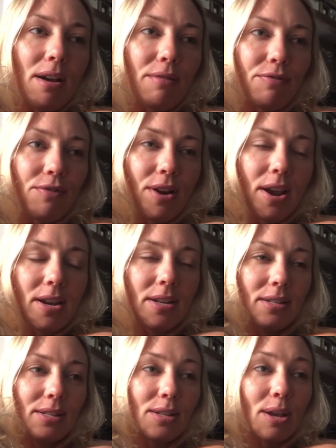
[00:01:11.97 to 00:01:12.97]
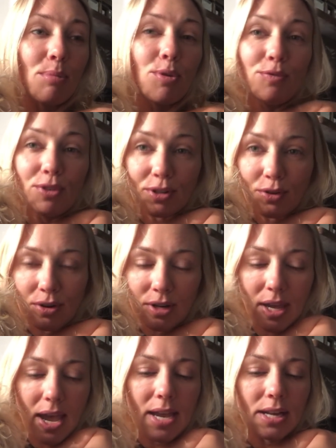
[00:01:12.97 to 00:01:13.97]
our friends um, who've just got
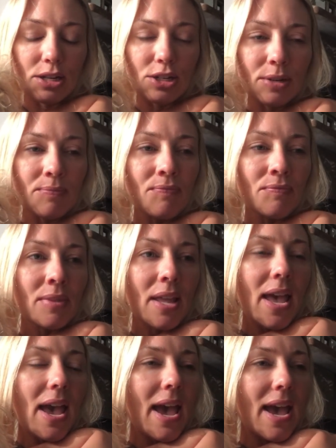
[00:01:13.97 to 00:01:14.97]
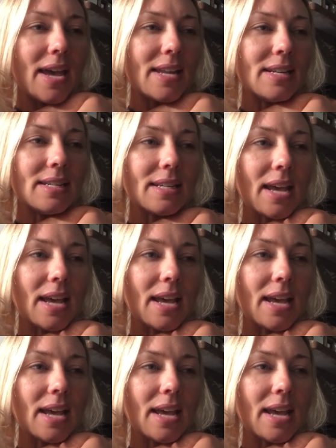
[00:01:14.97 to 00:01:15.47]
engaged. And